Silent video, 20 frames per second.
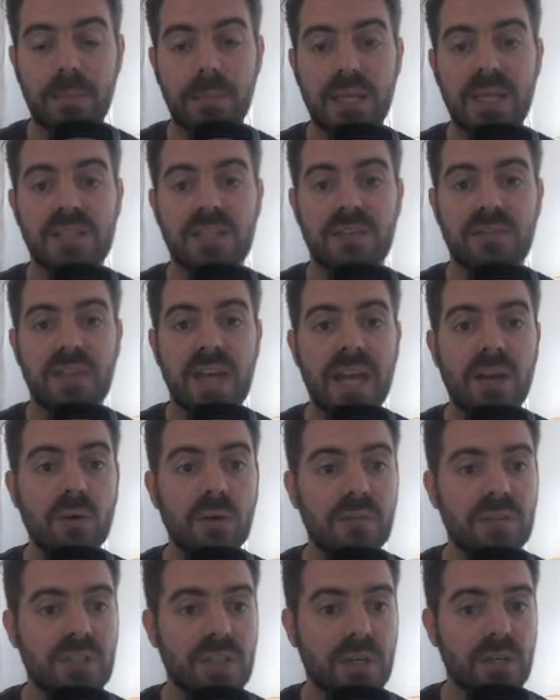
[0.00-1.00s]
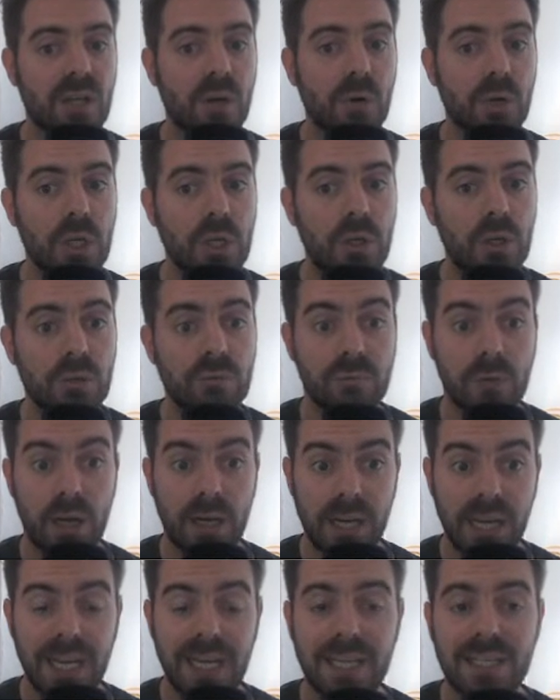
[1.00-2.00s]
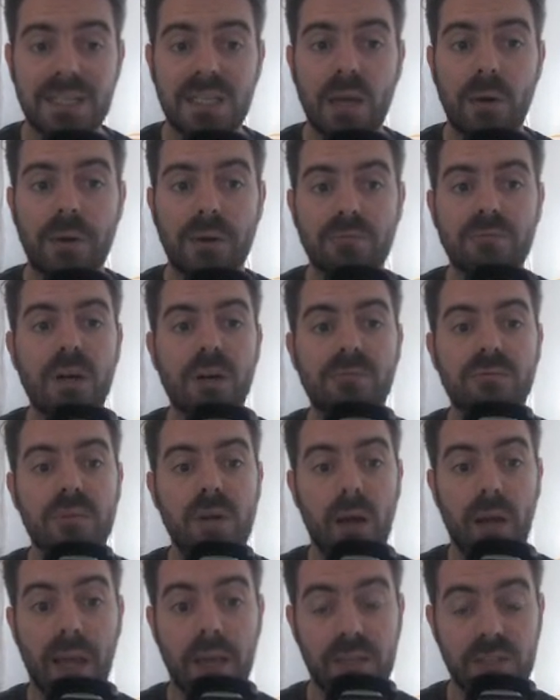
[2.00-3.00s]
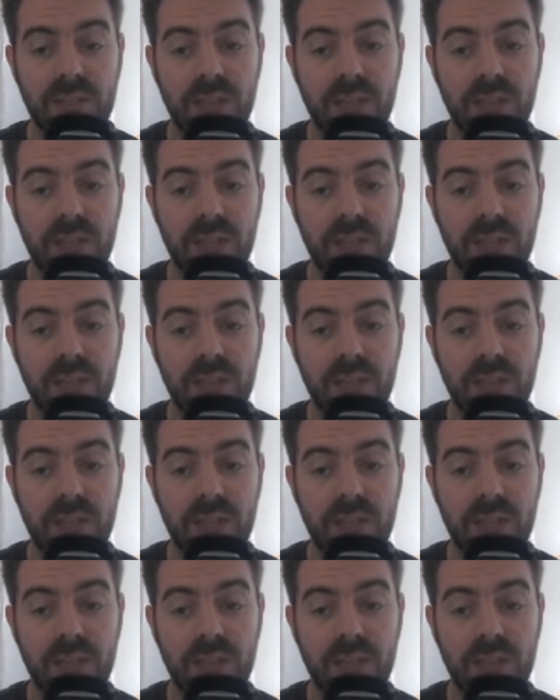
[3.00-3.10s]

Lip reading: means if they all of a sudden go on a good run, he is going to run riot.